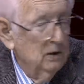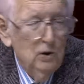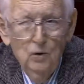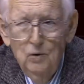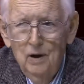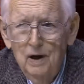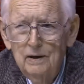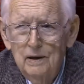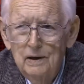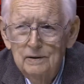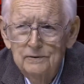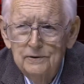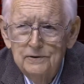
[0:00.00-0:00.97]
Who uh,
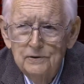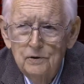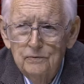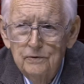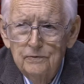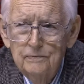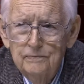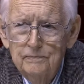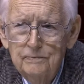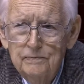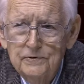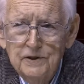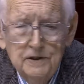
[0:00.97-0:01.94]
that's over
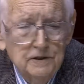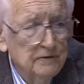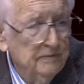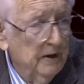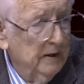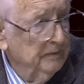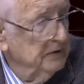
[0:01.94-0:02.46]
65